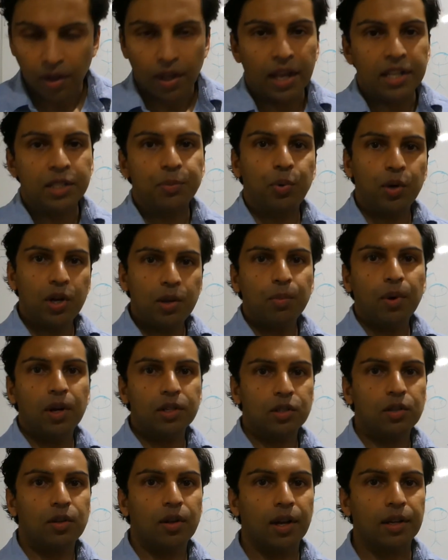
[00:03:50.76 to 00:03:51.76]
It's pretty
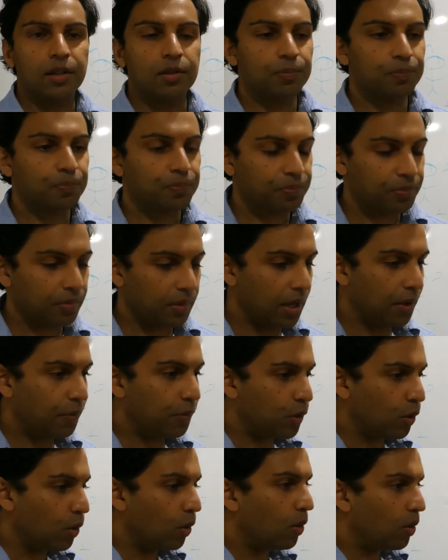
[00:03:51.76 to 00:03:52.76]
much like
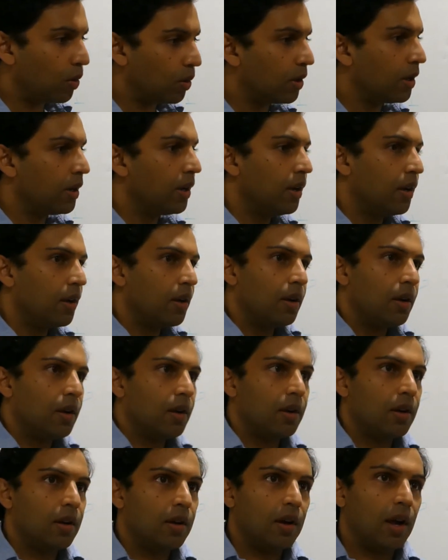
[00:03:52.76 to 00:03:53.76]
if you're,
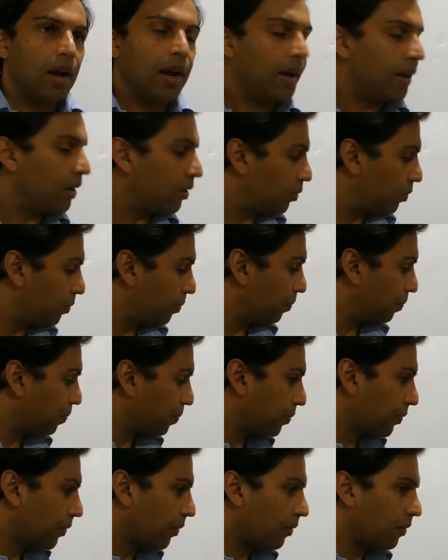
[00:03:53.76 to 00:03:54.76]

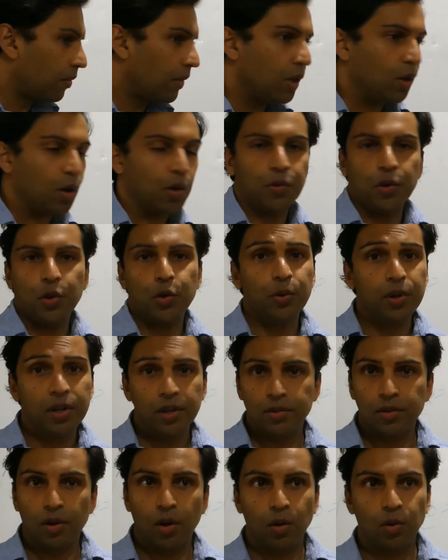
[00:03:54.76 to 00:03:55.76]
you know, if you're 3
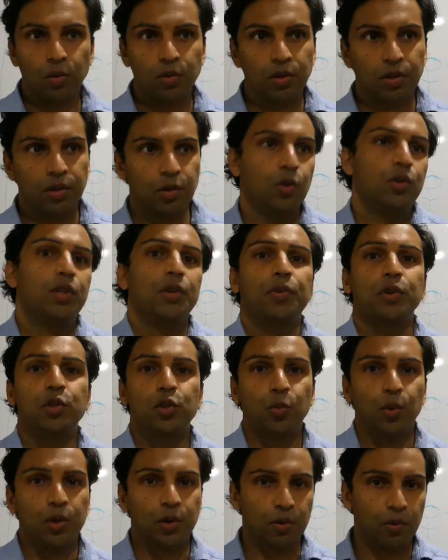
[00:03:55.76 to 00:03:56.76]
years old, you're different
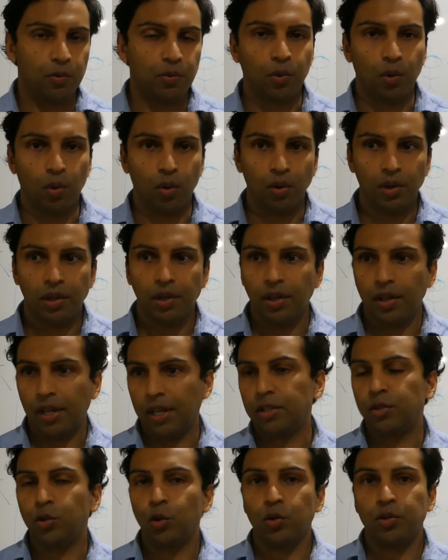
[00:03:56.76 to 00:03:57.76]
to when you were four.
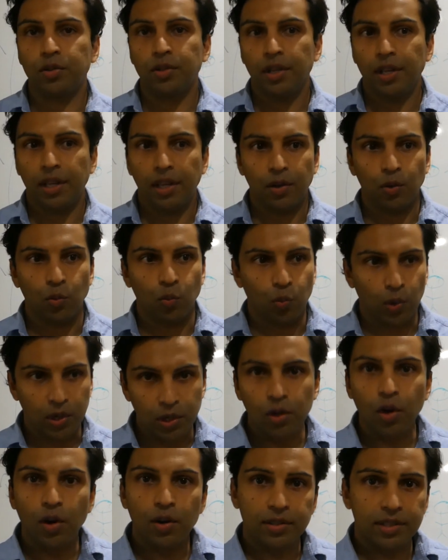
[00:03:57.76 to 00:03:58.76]
When
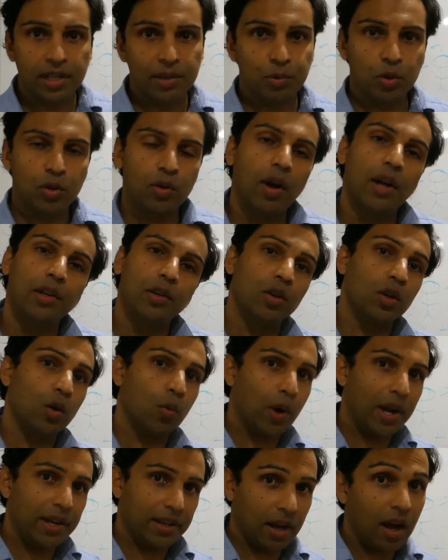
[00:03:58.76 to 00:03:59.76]
you go to sleep tonight, you're going to
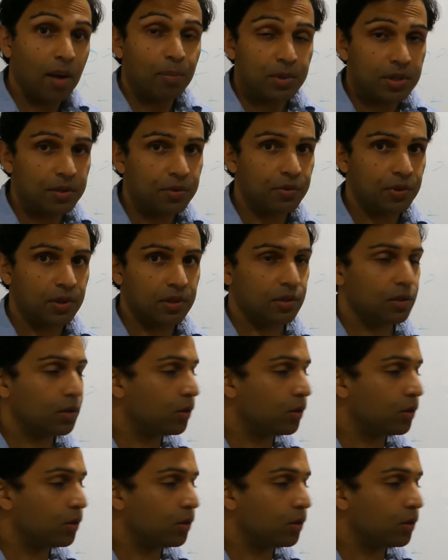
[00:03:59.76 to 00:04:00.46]
wake up different.